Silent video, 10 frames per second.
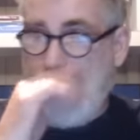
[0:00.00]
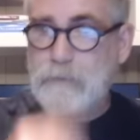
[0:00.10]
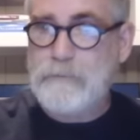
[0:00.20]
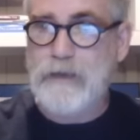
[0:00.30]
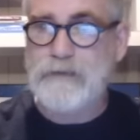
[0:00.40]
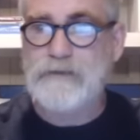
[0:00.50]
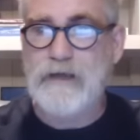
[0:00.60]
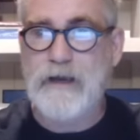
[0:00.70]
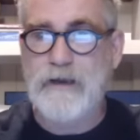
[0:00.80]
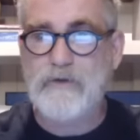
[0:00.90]
but
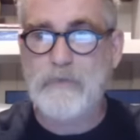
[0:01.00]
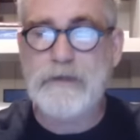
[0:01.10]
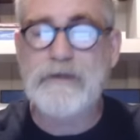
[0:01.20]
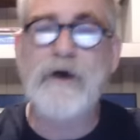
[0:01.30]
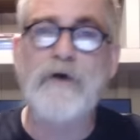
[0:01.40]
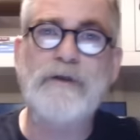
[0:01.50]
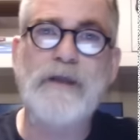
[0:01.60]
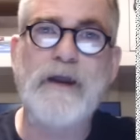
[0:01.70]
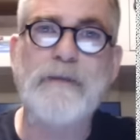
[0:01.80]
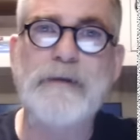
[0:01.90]
uh, as we know,
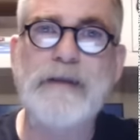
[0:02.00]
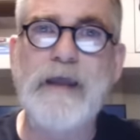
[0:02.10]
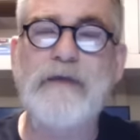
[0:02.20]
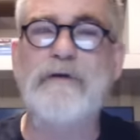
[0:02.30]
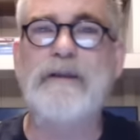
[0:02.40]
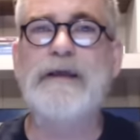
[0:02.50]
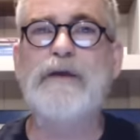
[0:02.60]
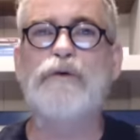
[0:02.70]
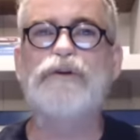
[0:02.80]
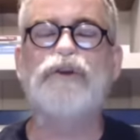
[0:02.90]
Carrie Madej
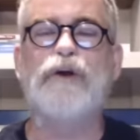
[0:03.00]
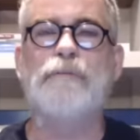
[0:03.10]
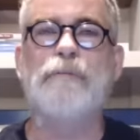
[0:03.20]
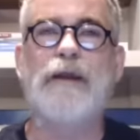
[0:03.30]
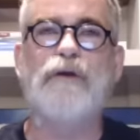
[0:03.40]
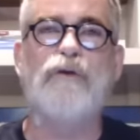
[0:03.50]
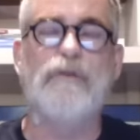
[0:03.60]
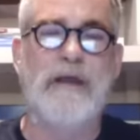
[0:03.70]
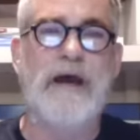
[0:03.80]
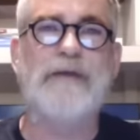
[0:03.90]
relinquished her
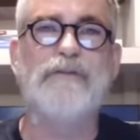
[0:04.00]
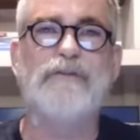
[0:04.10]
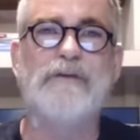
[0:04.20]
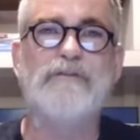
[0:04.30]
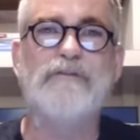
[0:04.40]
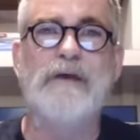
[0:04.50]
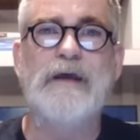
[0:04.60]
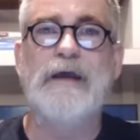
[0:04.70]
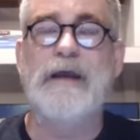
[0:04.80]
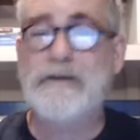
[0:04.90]
medical license,
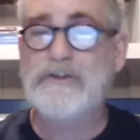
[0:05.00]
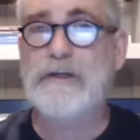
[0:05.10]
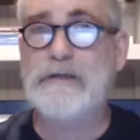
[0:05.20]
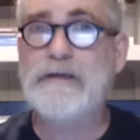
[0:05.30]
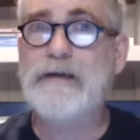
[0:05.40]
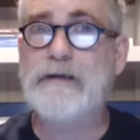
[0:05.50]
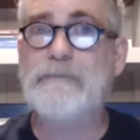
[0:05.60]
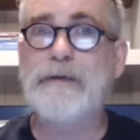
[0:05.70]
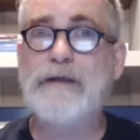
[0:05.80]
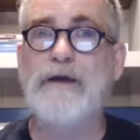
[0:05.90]
and she did
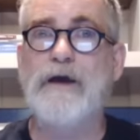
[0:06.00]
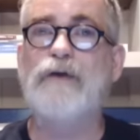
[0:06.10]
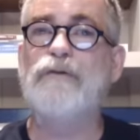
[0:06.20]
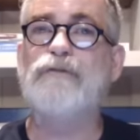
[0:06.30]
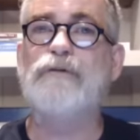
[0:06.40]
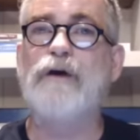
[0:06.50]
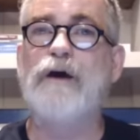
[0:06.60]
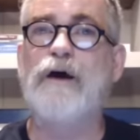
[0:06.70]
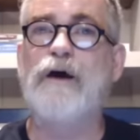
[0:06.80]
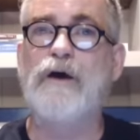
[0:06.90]
it because,
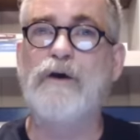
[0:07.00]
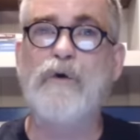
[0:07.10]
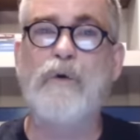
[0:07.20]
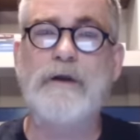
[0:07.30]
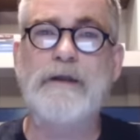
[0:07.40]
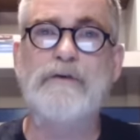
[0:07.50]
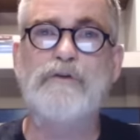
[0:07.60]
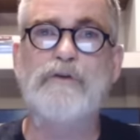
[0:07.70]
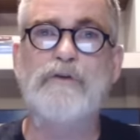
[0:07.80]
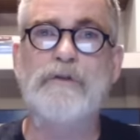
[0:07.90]
uh, according
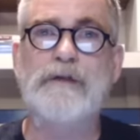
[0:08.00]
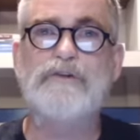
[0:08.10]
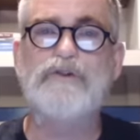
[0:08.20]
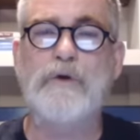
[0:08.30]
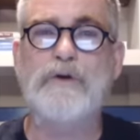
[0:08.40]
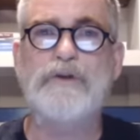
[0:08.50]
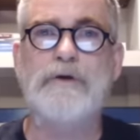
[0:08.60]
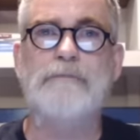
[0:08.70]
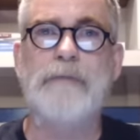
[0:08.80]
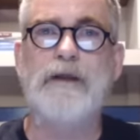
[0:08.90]
to the
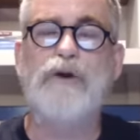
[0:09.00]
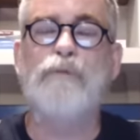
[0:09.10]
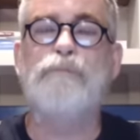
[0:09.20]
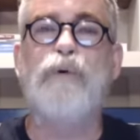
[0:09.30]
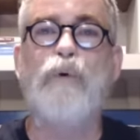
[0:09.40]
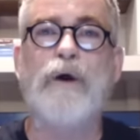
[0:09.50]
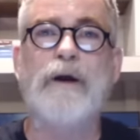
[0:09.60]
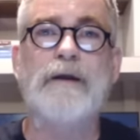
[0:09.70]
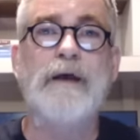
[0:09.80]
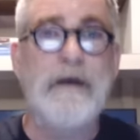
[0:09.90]
Georgia Medical
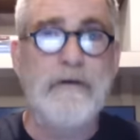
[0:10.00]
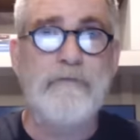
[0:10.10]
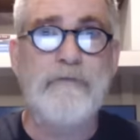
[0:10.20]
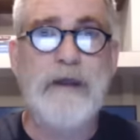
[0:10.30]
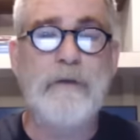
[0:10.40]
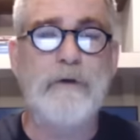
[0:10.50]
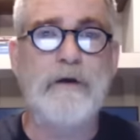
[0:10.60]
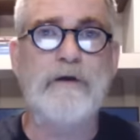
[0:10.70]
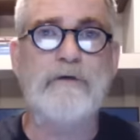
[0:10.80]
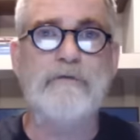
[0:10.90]
Board, they
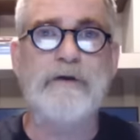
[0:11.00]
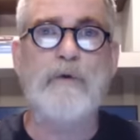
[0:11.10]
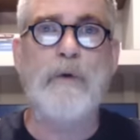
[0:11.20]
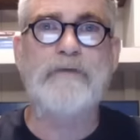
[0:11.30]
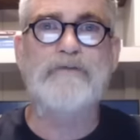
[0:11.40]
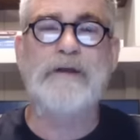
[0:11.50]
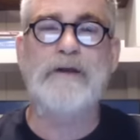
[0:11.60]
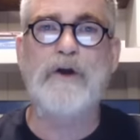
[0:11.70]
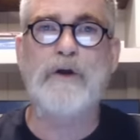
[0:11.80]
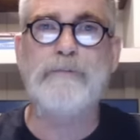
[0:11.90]
were requesting
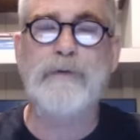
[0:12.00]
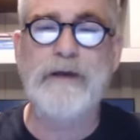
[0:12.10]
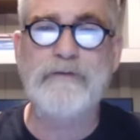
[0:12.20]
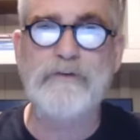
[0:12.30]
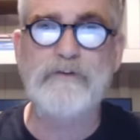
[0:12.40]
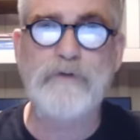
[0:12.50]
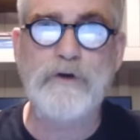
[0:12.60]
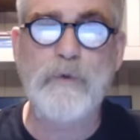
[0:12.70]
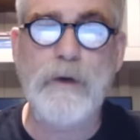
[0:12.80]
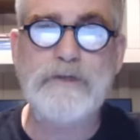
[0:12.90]
her presence for
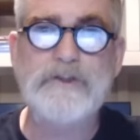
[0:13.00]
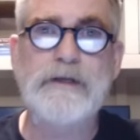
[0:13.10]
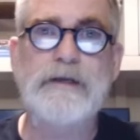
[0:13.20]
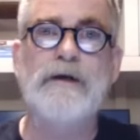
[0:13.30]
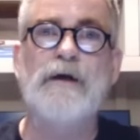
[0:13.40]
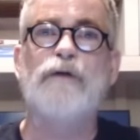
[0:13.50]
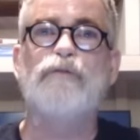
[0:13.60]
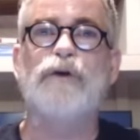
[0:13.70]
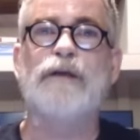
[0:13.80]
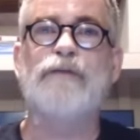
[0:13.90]
questioning
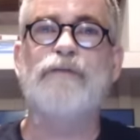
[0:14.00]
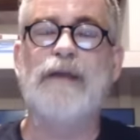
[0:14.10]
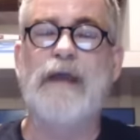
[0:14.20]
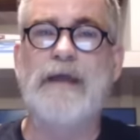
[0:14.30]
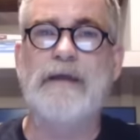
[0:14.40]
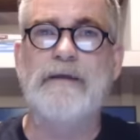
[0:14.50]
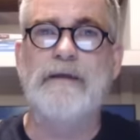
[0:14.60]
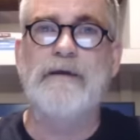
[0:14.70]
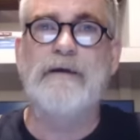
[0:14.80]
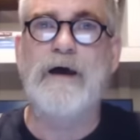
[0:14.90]
for giving a
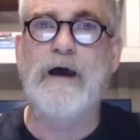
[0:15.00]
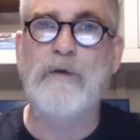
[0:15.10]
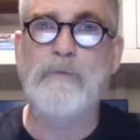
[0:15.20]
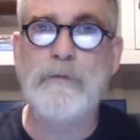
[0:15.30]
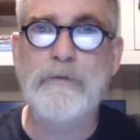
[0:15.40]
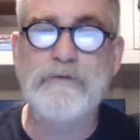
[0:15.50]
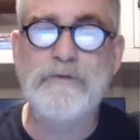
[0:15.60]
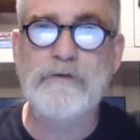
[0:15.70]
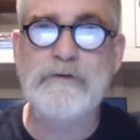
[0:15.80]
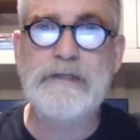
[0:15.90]
uh, what was
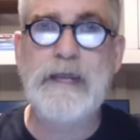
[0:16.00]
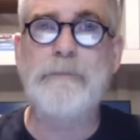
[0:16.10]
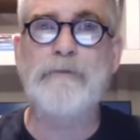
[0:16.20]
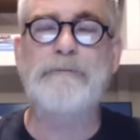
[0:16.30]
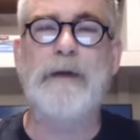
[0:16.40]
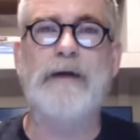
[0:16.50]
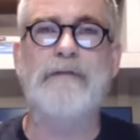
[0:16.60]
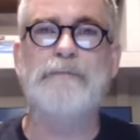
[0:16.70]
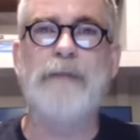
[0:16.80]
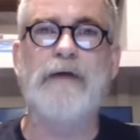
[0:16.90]
deemed by
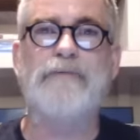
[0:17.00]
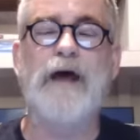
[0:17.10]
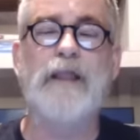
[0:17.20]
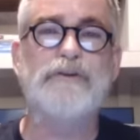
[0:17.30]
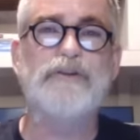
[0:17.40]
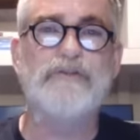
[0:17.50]
the pathologist